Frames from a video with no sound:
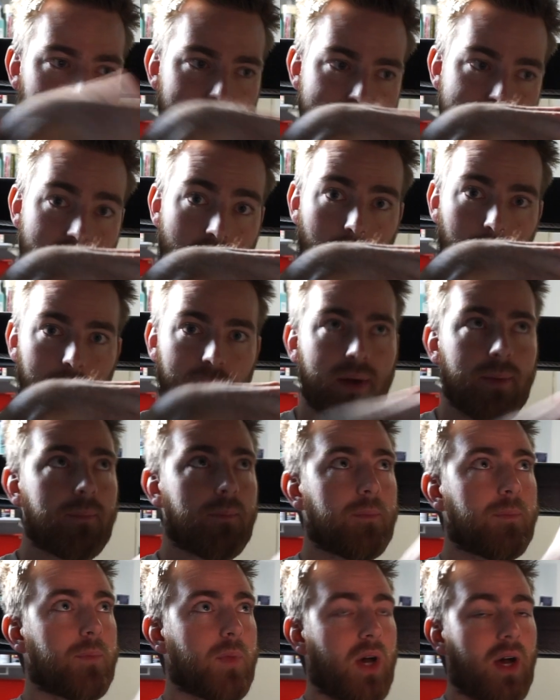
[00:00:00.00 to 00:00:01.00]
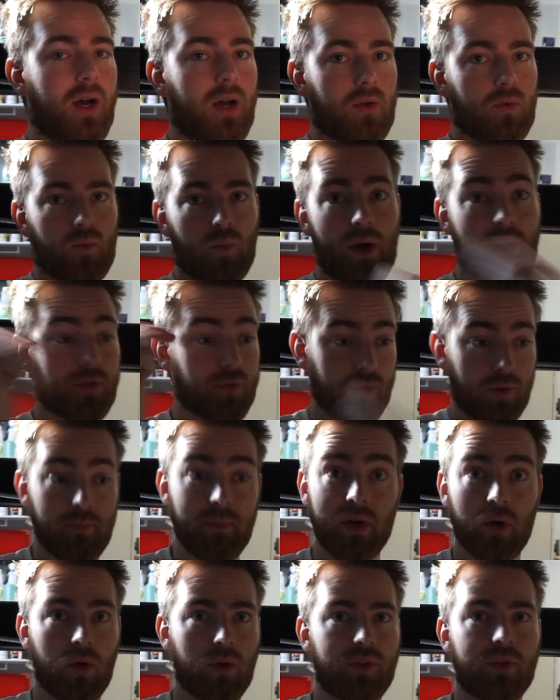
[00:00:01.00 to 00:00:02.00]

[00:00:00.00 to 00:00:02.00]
dump right through the middle of the